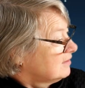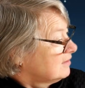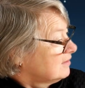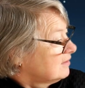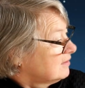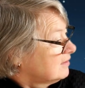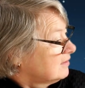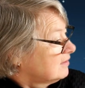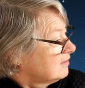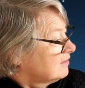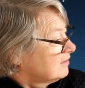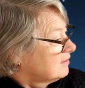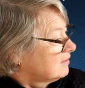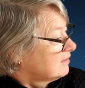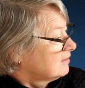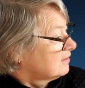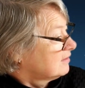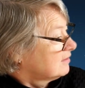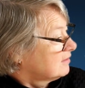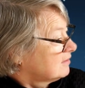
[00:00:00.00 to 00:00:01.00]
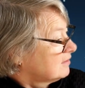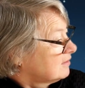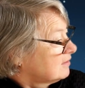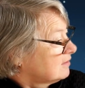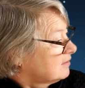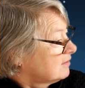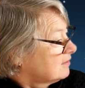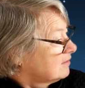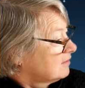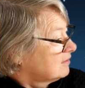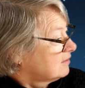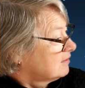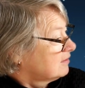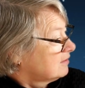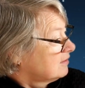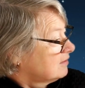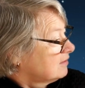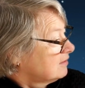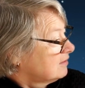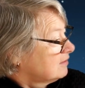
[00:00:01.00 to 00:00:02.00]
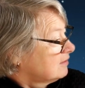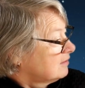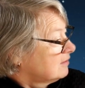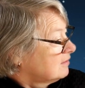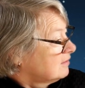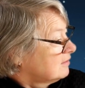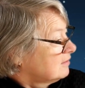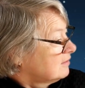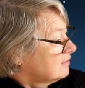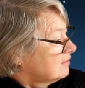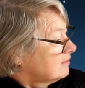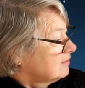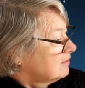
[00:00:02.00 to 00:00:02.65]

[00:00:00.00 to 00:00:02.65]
(not speaking)